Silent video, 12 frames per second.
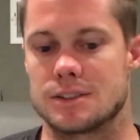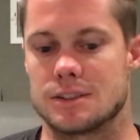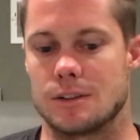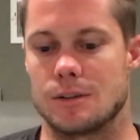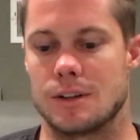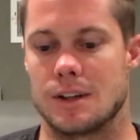
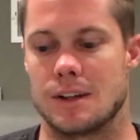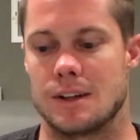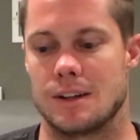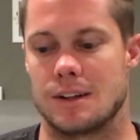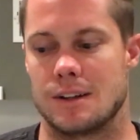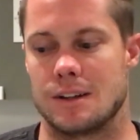So
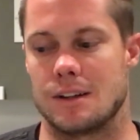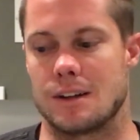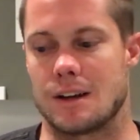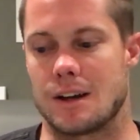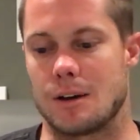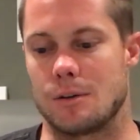
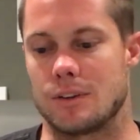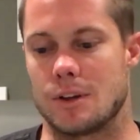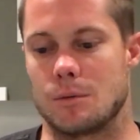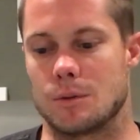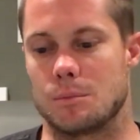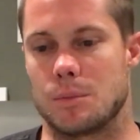I was
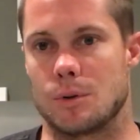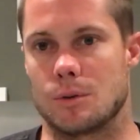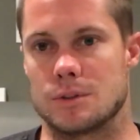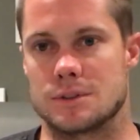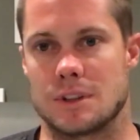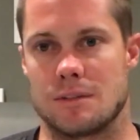able to
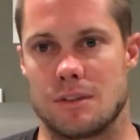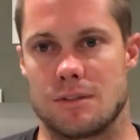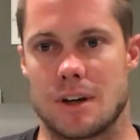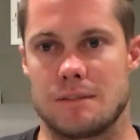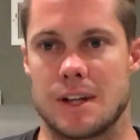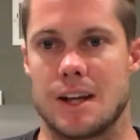pull
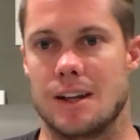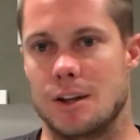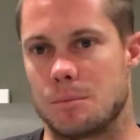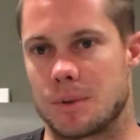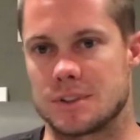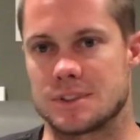75 to
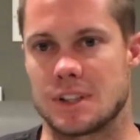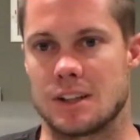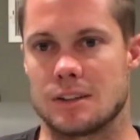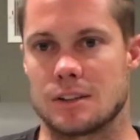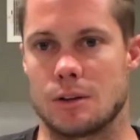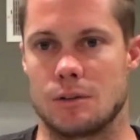
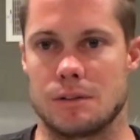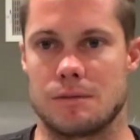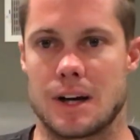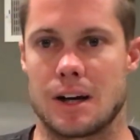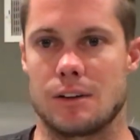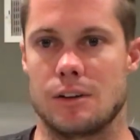80% loan to
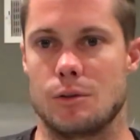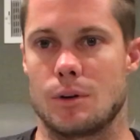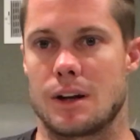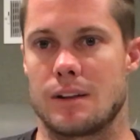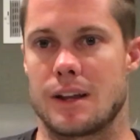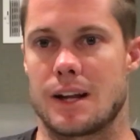value
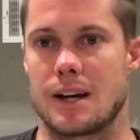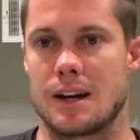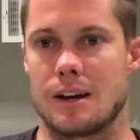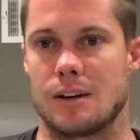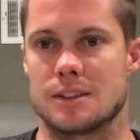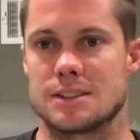out of that
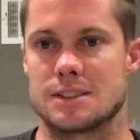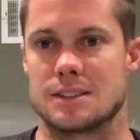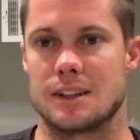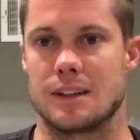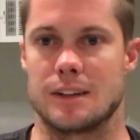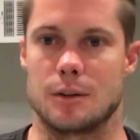
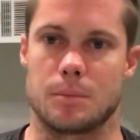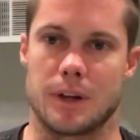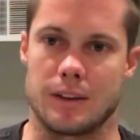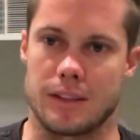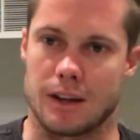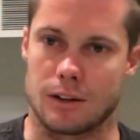house and then
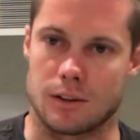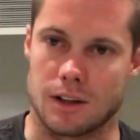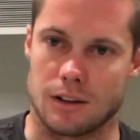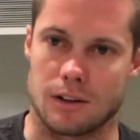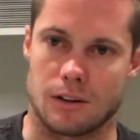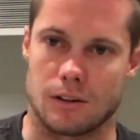pay that
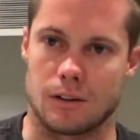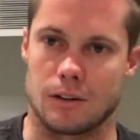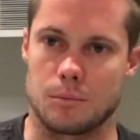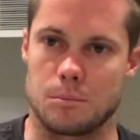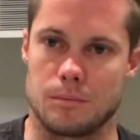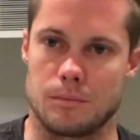credit
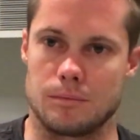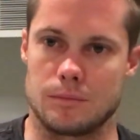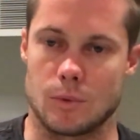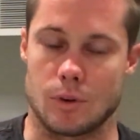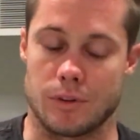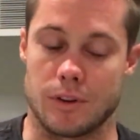card
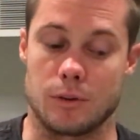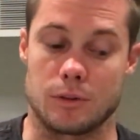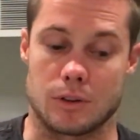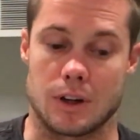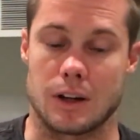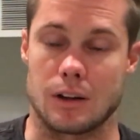or those
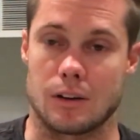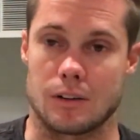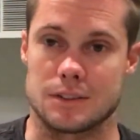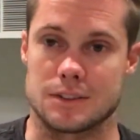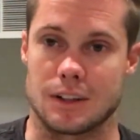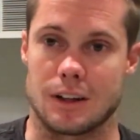credit
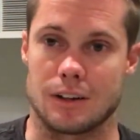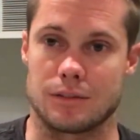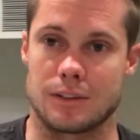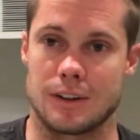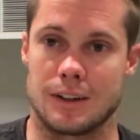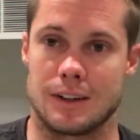cards
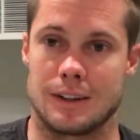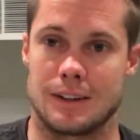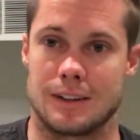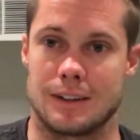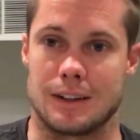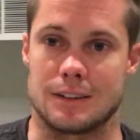off.
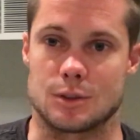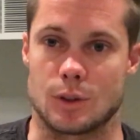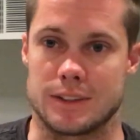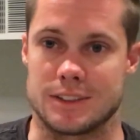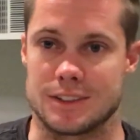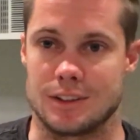And so
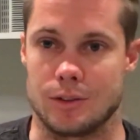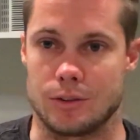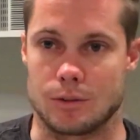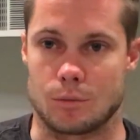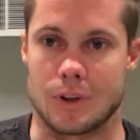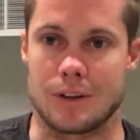I just
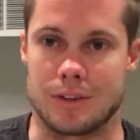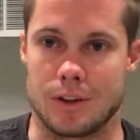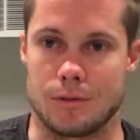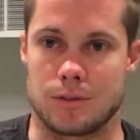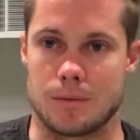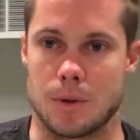used the
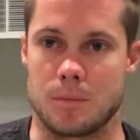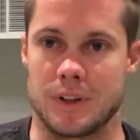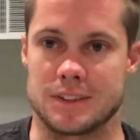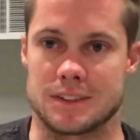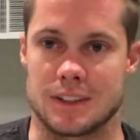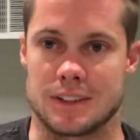revenue from the
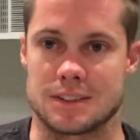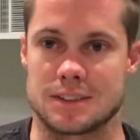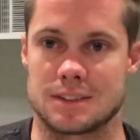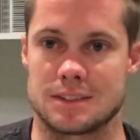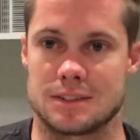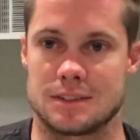
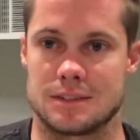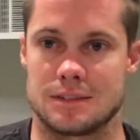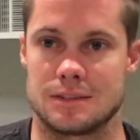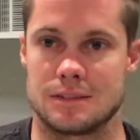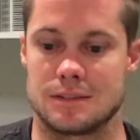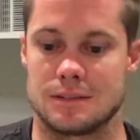business
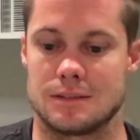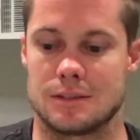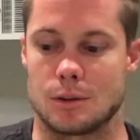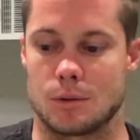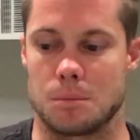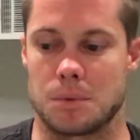
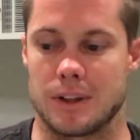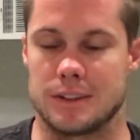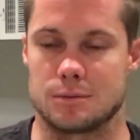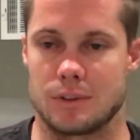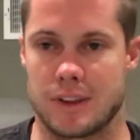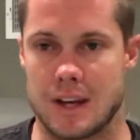to
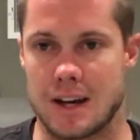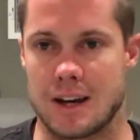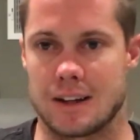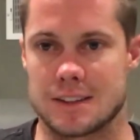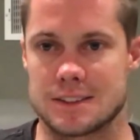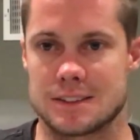replace with
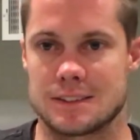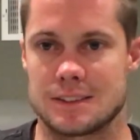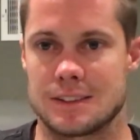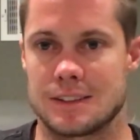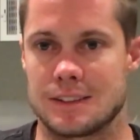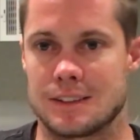cash
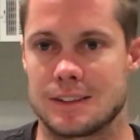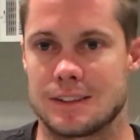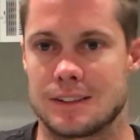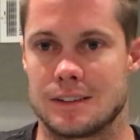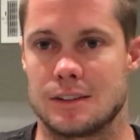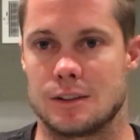
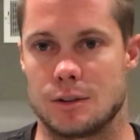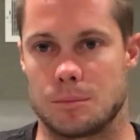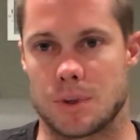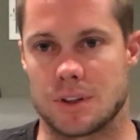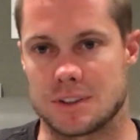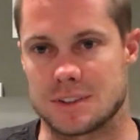to
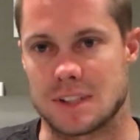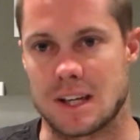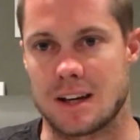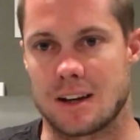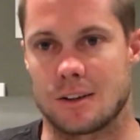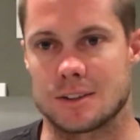purchase the
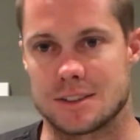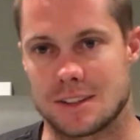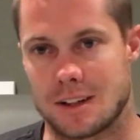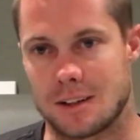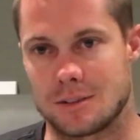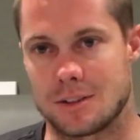house. And
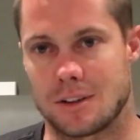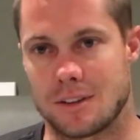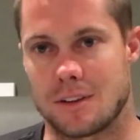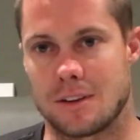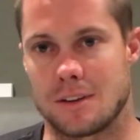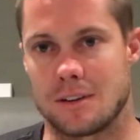then I took
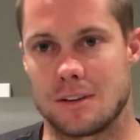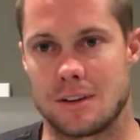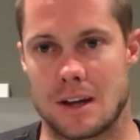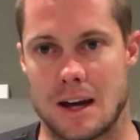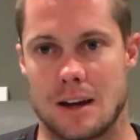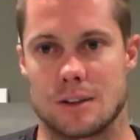the
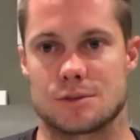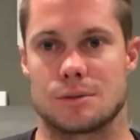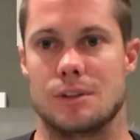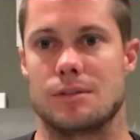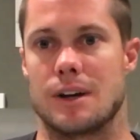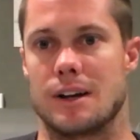house
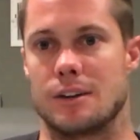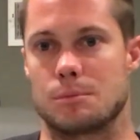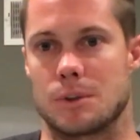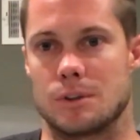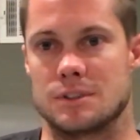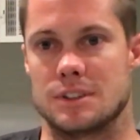refinance
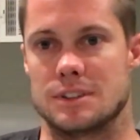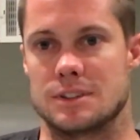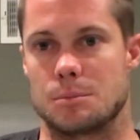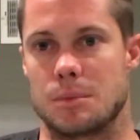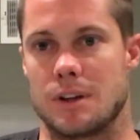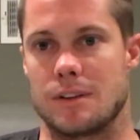proceeds
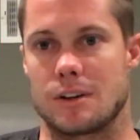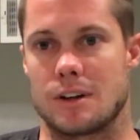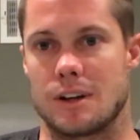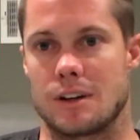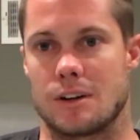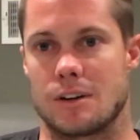to pay the
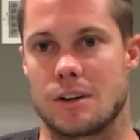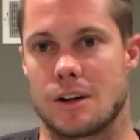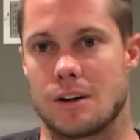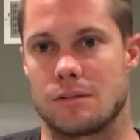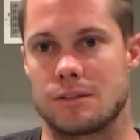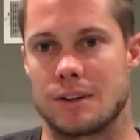credit card
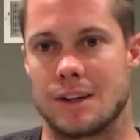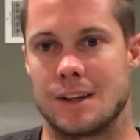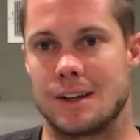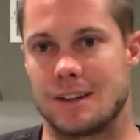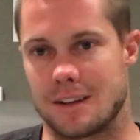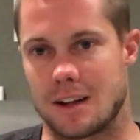off.
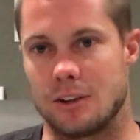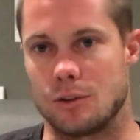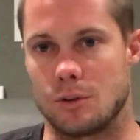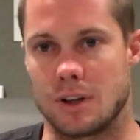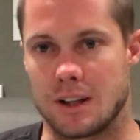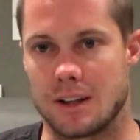And then I'd
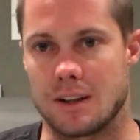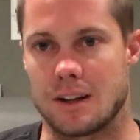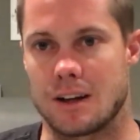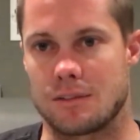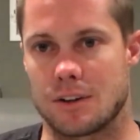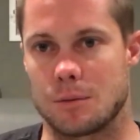do it again
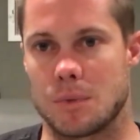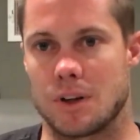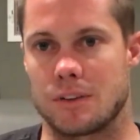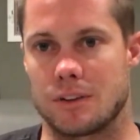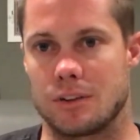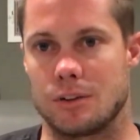after a
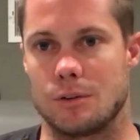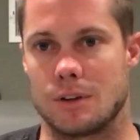month or two.